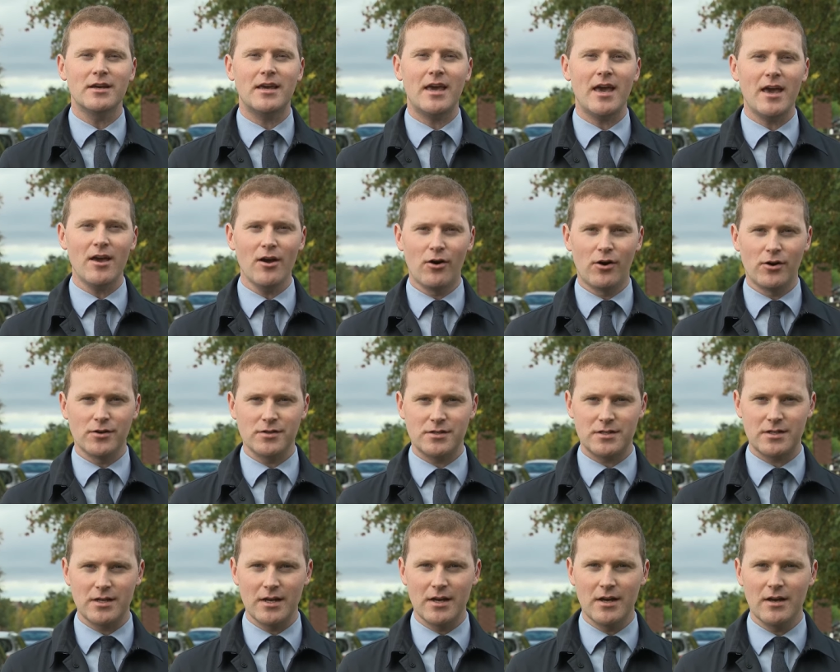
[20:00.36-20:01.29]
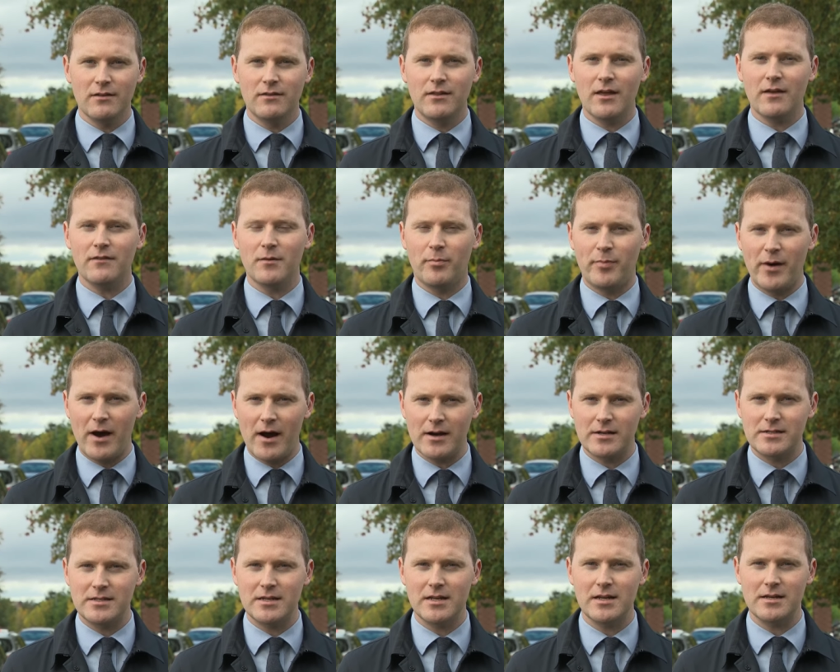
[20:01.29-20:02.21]
chaos that the
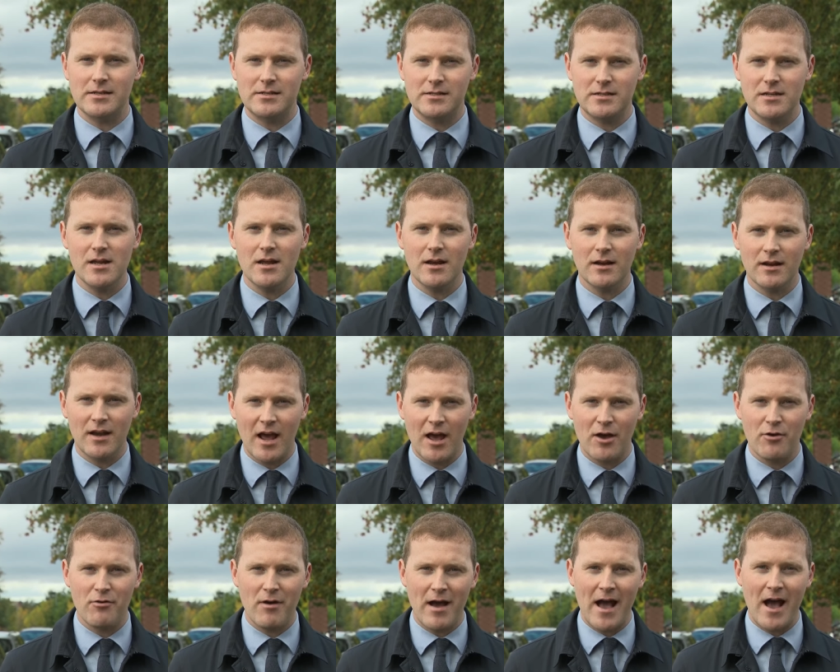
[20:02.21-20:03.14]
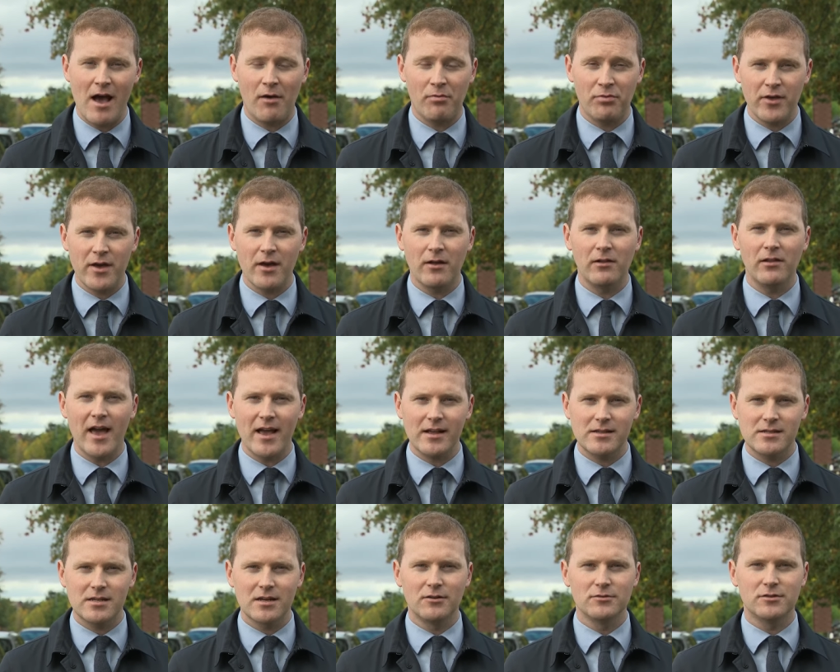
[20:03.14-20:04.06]
party is seeing now and the
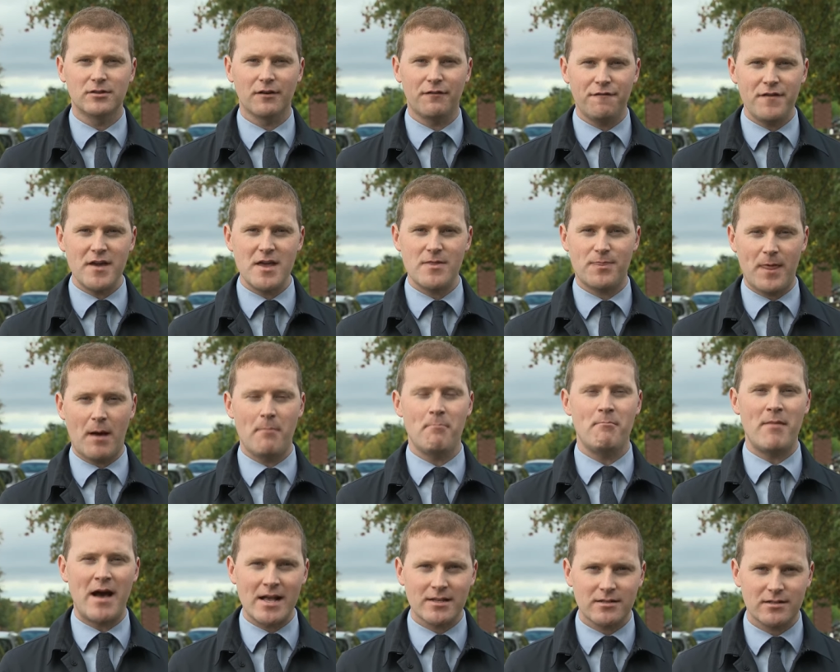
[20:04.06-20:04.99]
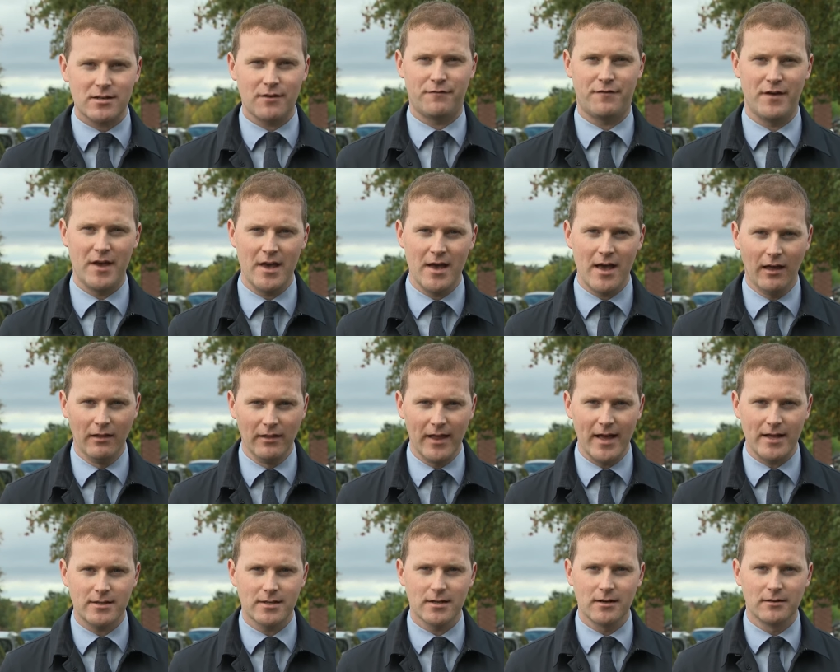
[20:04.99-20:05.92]
electoral defeat, the massive
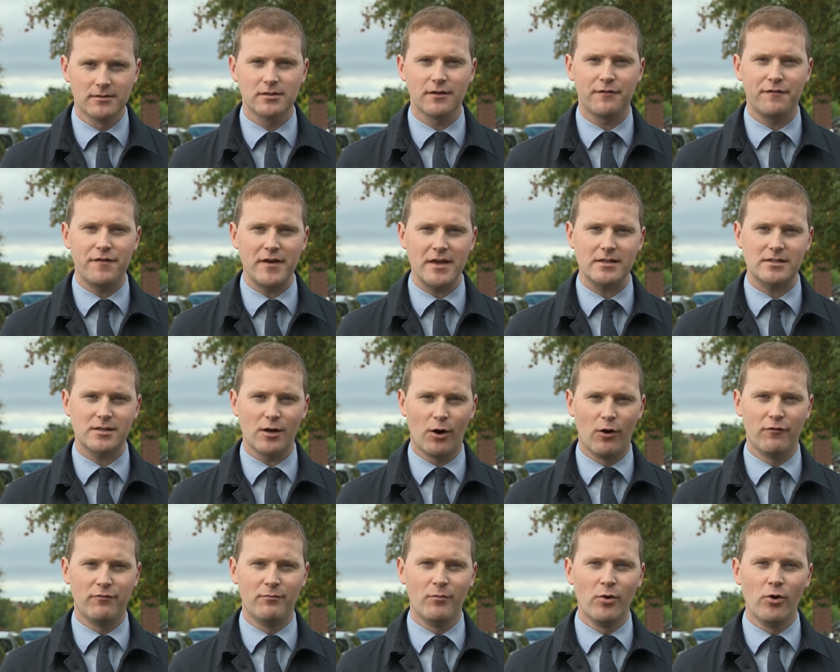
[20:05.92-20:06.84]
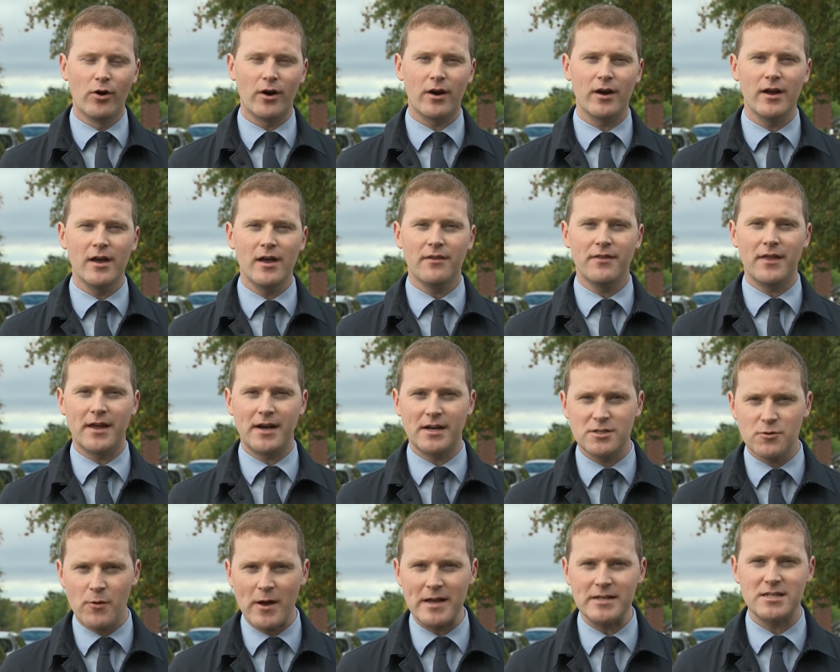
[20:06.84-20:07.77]
electoral defeat of more than a
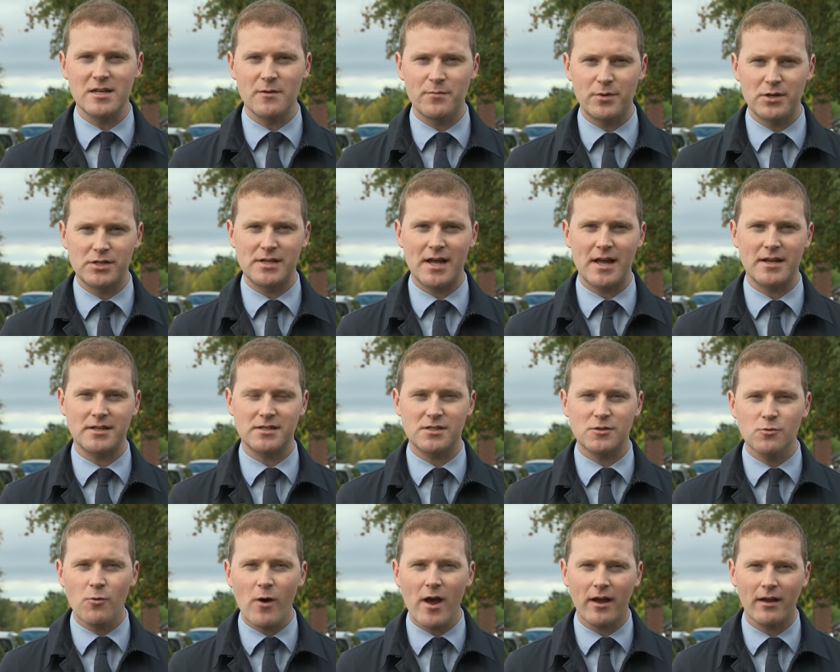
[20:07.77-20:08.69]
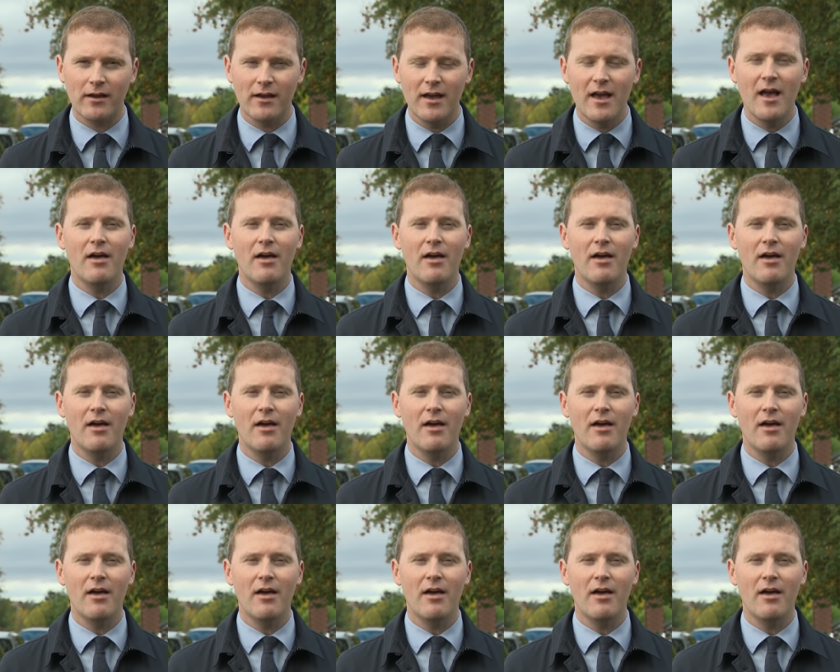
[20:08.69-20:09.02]
20% swing